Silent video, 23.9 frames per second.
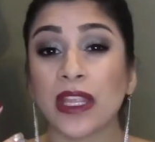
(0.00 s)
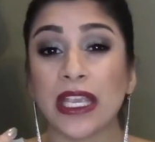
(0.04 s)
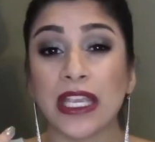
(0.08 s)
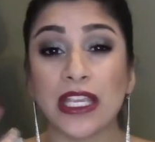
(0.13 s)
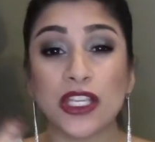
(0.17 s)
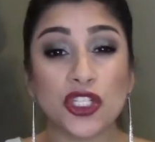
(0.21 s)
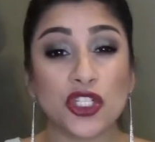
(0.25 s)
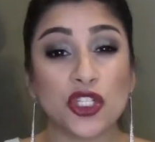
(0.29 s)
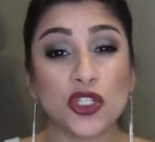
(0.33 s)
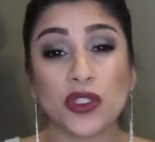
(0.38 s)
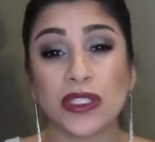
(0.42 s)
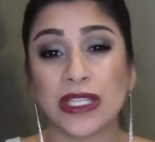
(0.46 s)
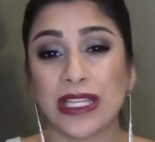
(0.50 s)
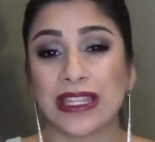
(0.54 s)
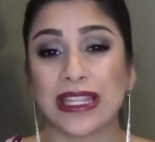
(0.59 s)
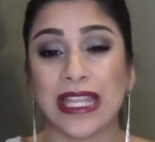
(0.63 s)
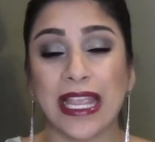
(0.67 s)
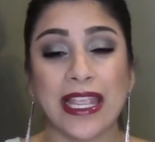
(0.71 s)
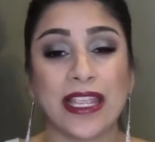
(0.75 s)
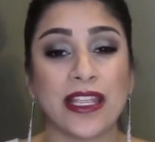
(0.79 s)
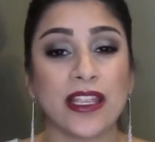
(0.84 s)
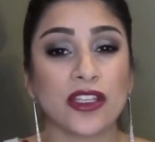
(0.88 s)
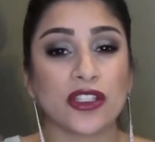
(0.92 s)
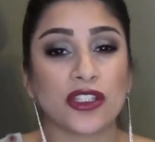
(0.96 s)
issues that
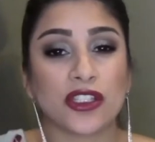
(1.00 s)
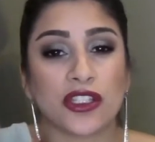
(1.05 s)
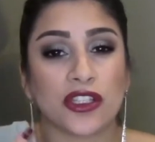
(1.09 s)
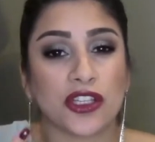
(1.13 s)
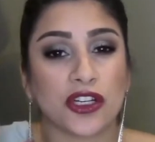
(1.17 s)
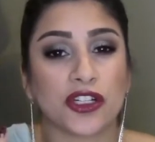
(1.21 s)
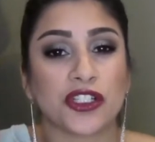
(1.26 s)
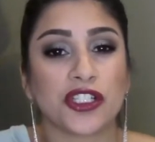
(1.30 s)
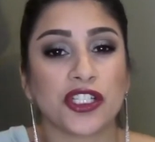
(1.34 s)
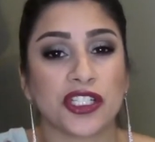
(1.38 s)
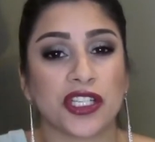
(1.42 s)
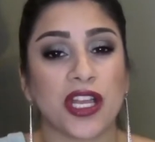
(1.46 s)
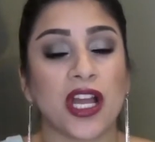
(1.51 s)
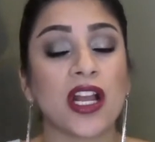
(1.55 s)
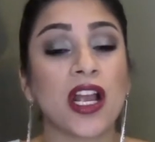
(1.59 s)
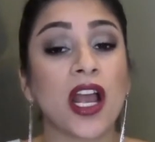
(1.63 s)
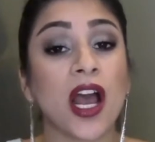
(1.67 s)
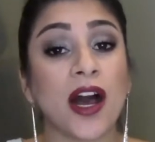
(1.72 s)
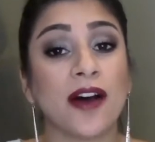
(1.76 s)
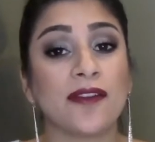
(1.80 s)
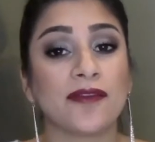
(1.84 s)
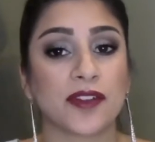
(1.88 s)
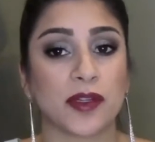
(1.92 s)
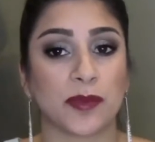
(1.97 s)
they, they're just
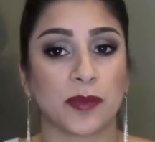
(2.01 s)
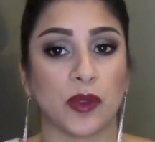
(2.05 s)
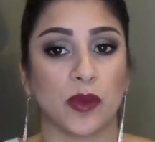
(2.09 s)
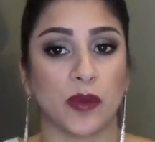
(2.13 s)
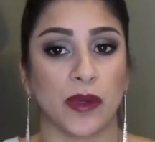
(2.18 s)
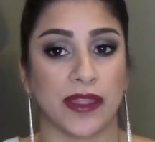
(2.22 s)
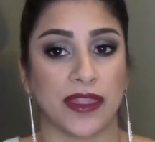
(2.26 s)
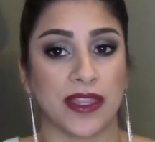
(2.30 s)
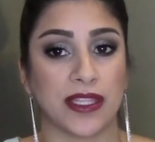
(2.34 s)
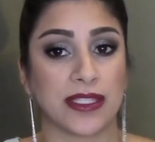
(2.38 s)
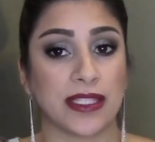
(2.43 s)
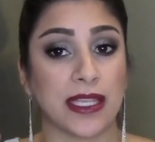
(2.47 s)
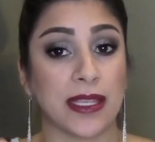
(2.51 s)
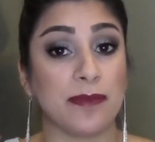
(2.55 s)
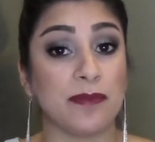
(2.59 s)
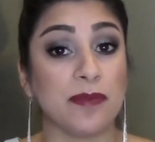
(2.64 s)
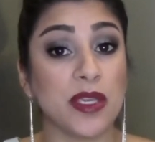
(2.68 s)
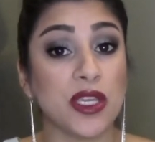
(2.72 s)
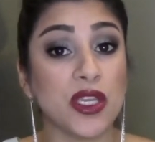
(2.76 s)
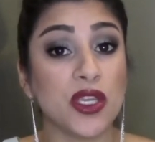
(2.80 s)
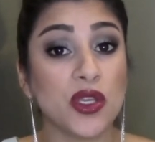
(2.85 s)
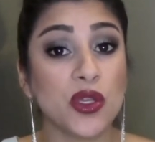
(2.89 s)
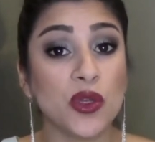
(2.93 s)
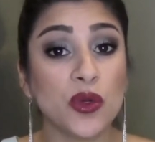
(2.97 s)
uncomfortable with. It's a
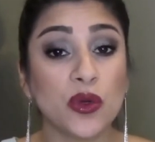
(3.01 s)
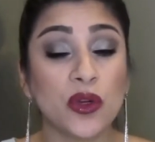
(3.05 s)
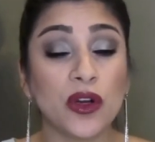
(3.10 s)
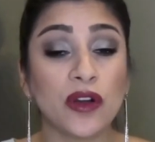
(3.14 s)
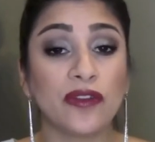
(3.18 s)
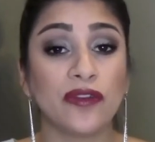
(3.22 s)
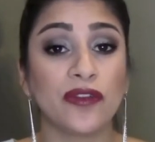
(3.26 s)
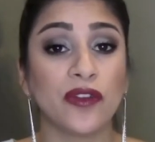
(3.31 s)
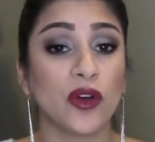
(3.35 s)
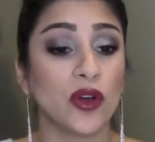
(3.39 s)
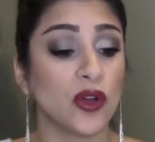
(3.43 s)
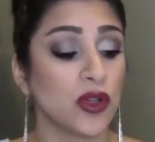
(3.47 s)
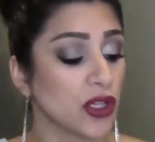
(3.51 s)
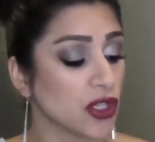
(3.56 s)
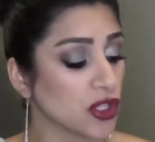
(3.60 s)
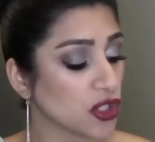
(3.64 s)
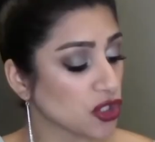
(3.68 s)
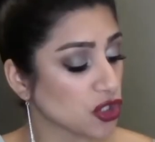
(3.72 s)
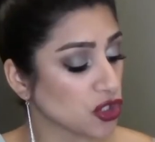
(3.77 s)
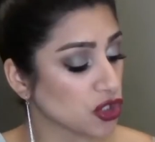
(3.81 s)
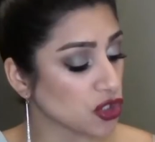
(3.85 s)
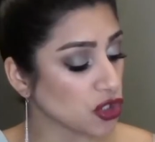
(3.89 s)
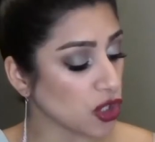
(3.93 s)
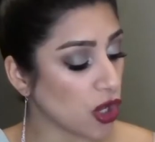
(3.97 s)
beautiful,
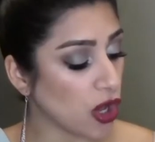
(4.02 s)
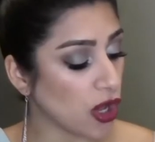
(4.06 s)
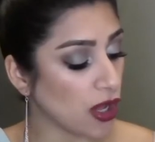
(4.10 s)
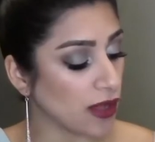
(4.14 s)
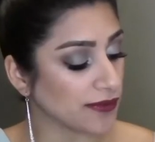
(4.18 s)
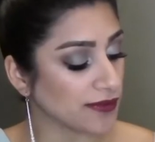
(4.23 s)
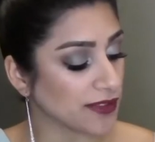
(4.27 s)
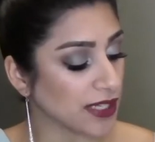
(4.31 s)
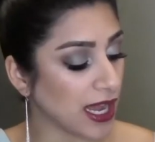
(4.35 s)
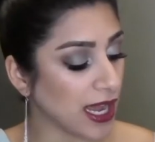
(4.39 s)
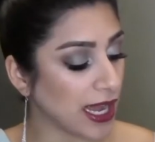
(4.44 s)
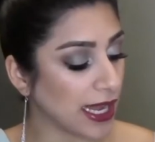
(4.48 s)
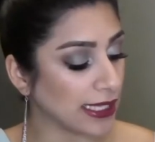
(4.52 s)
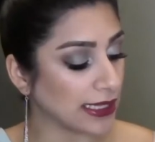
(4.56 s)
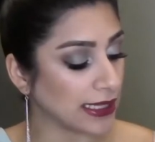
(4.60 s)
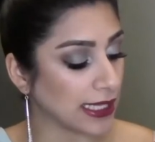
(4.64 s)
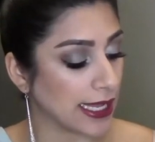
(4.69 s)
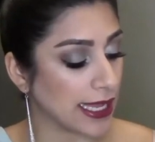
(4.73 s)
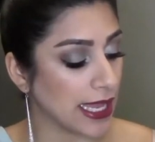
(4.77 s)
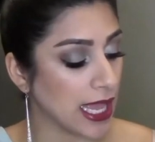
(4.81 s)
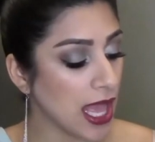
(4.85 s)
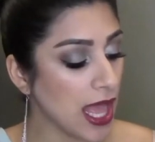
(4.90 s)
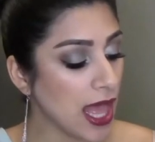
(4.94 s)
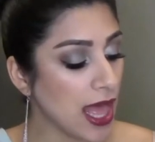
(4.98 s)
soft
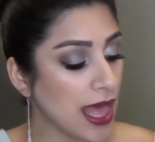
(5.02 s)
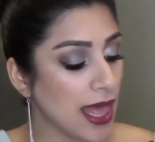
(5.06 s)
highlight.